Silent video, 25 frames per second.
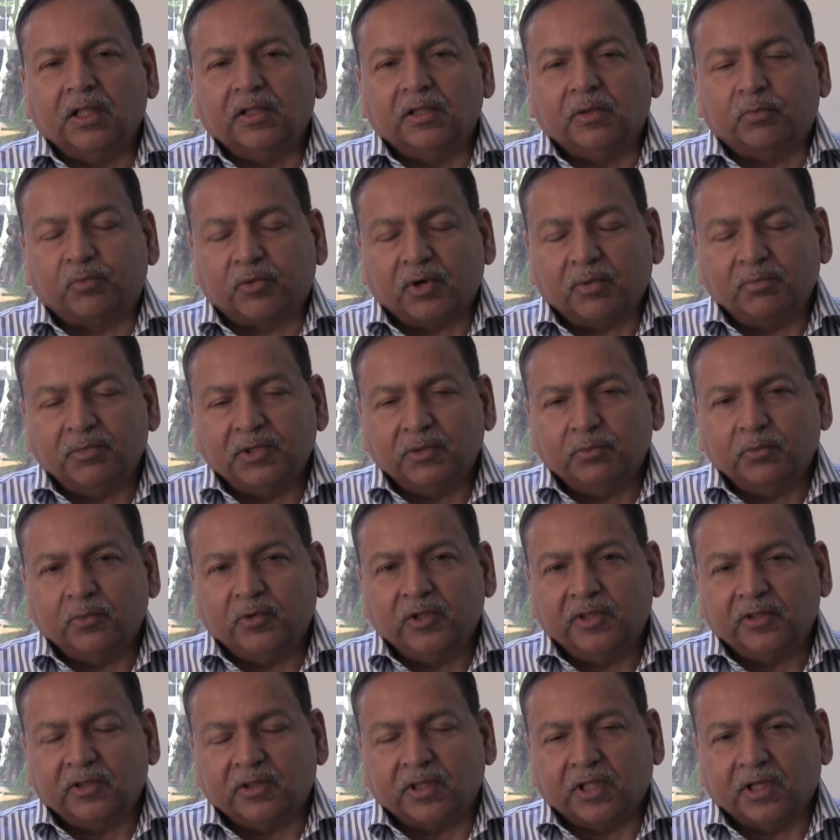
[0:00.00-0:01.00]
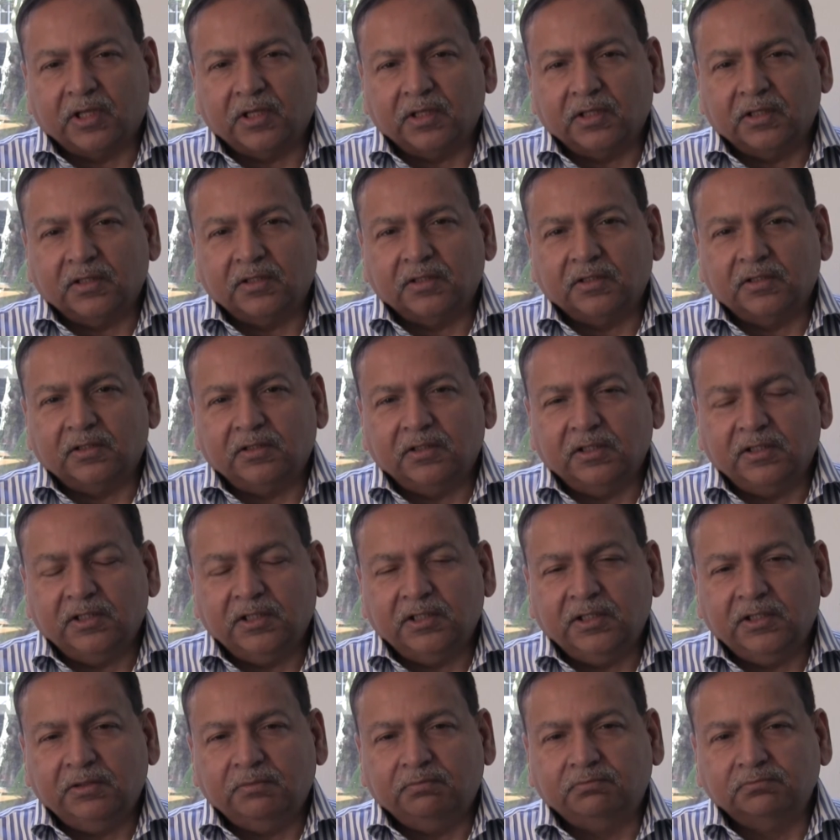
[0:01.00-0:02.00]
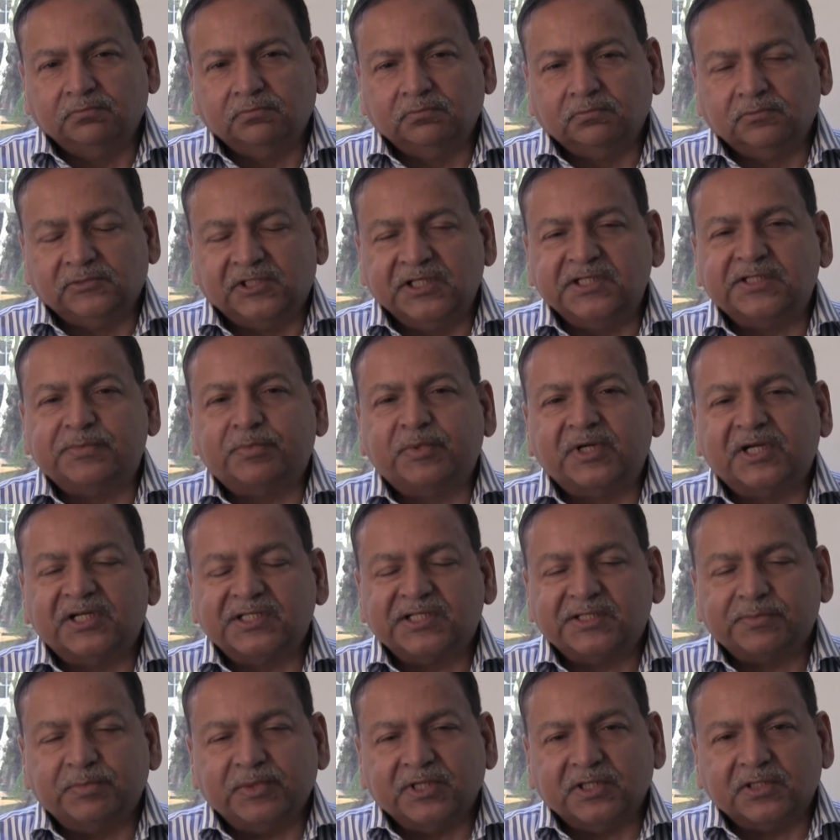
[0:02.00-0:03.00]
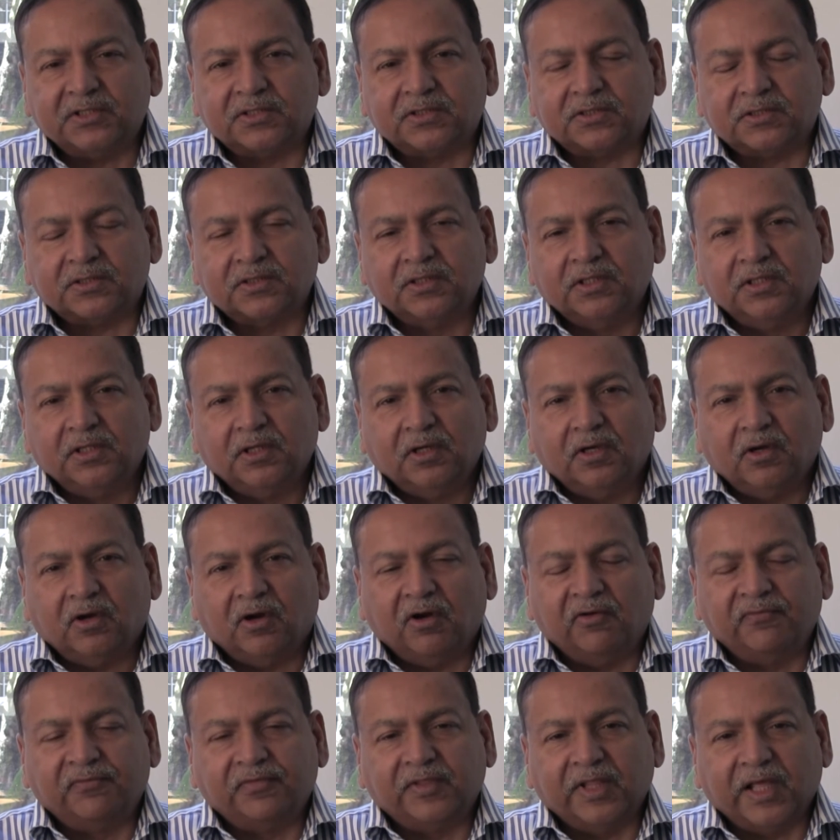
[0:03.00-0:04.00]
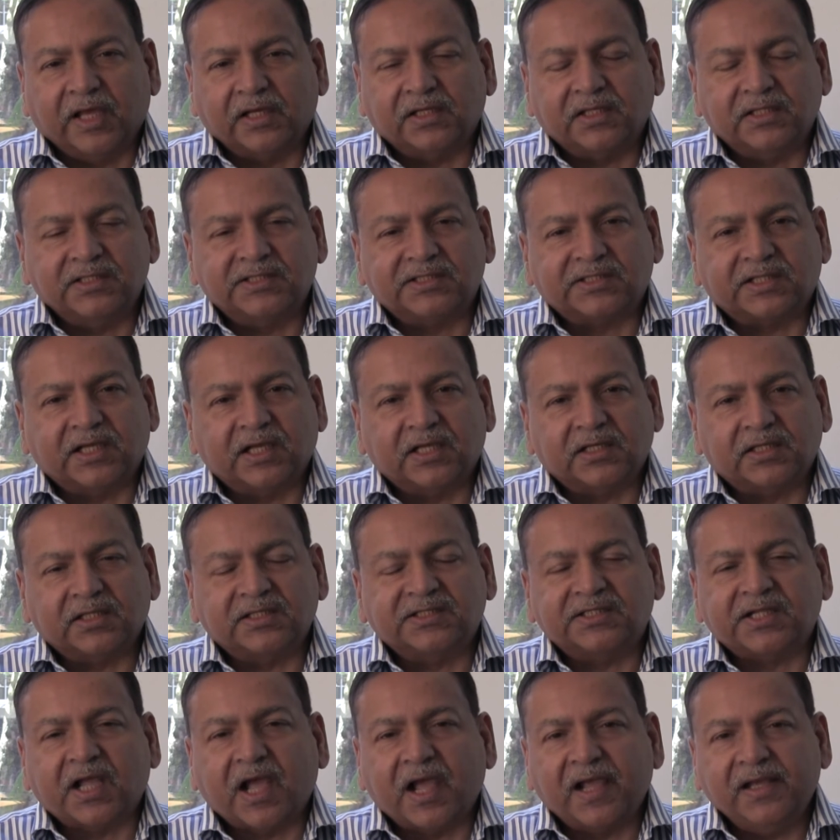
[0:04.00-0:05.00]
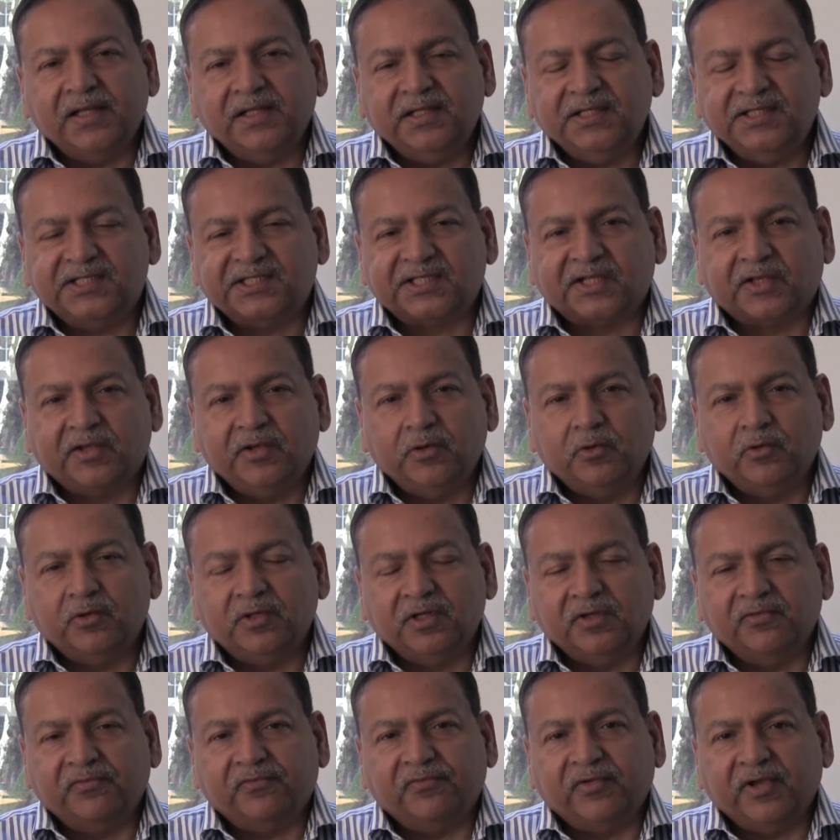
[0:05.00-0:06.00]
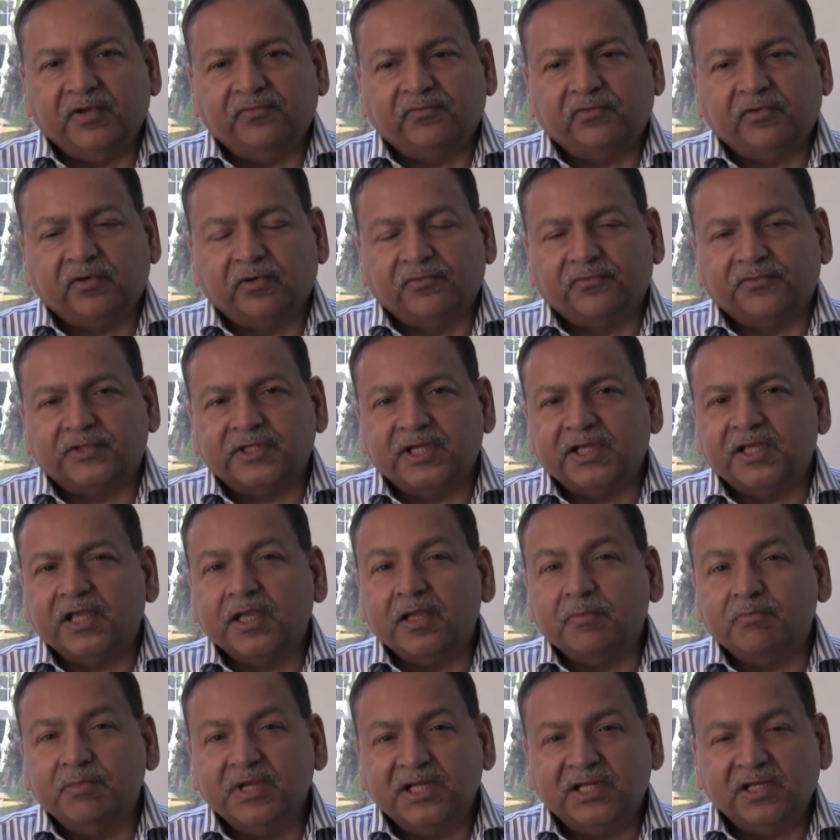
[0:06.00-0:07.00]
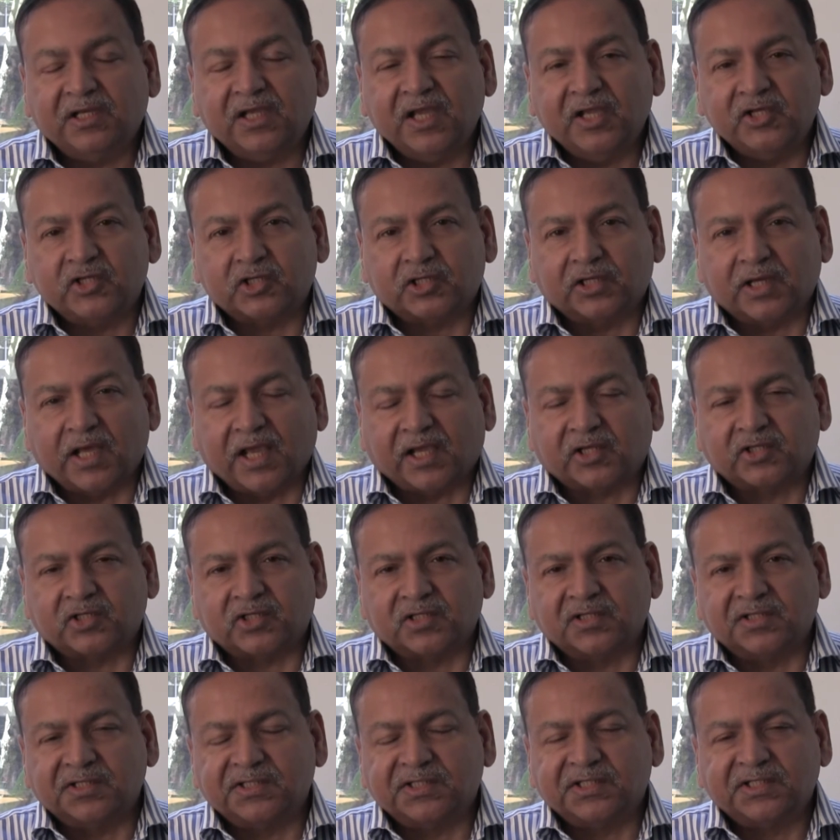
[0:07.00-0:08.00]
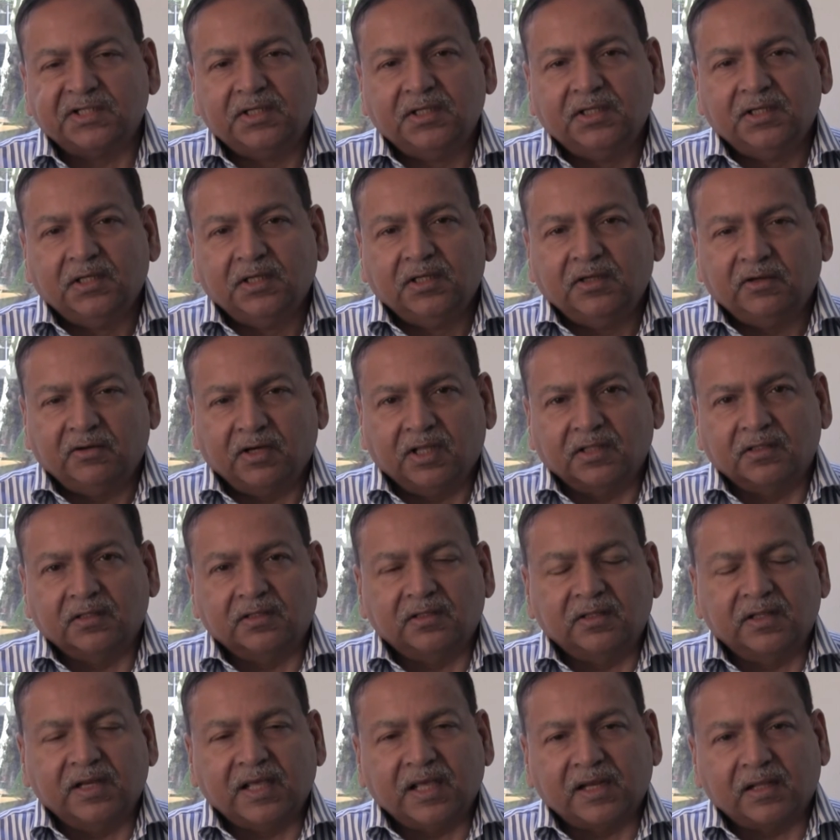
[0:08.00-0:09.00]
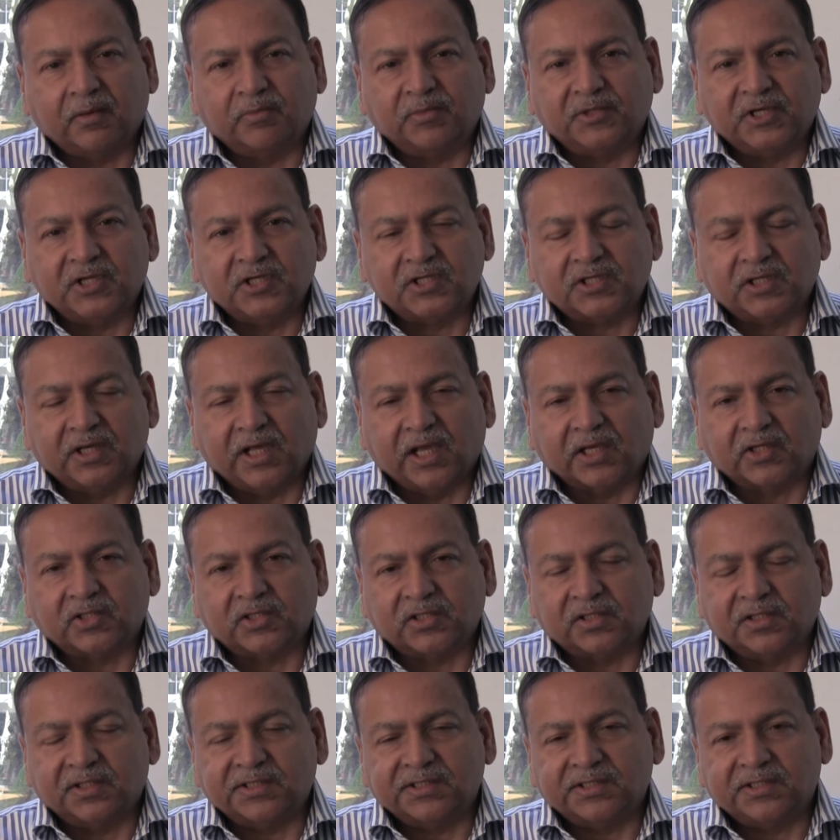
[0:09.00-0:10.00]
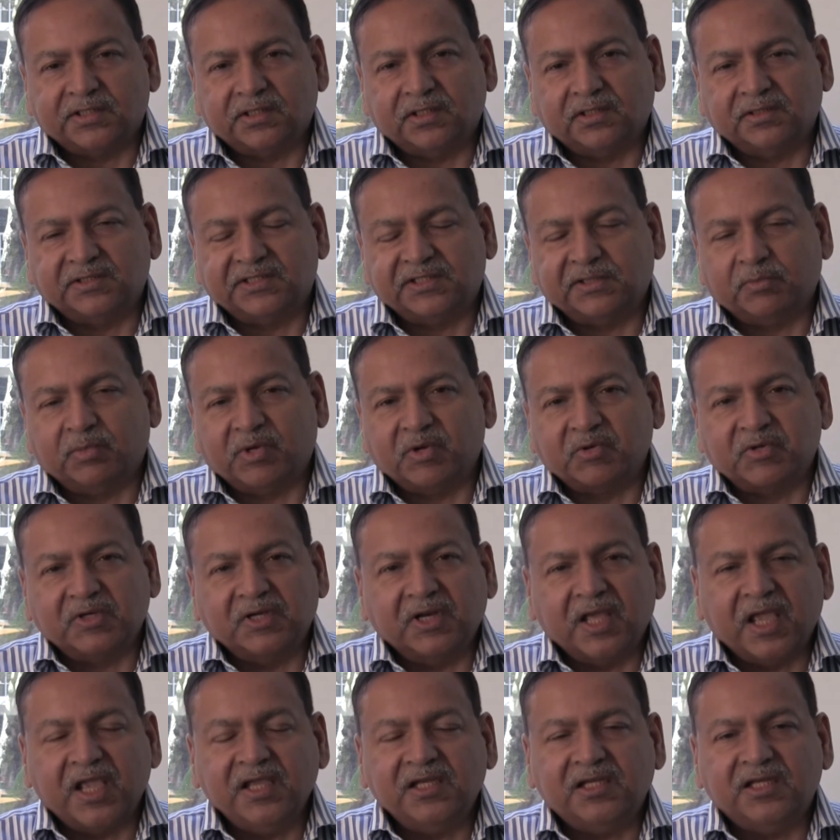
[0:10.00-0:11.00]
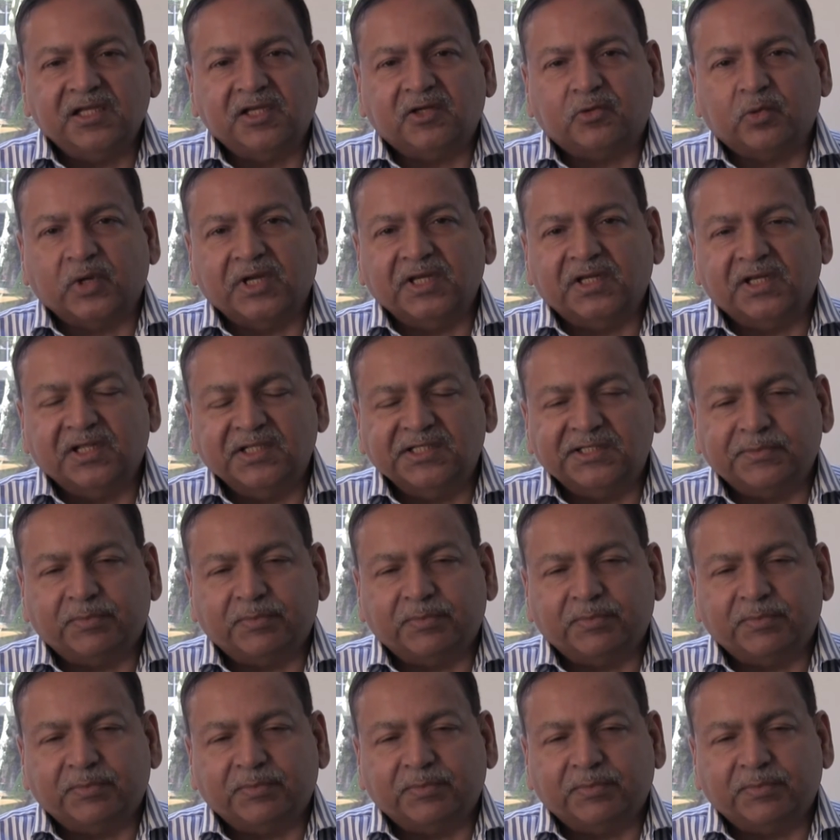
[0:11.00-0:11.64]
The problem with the disbursement of that is that it's highly skewed in favor of taking mitigation actions rather than adaptation actions. It's about an 80-20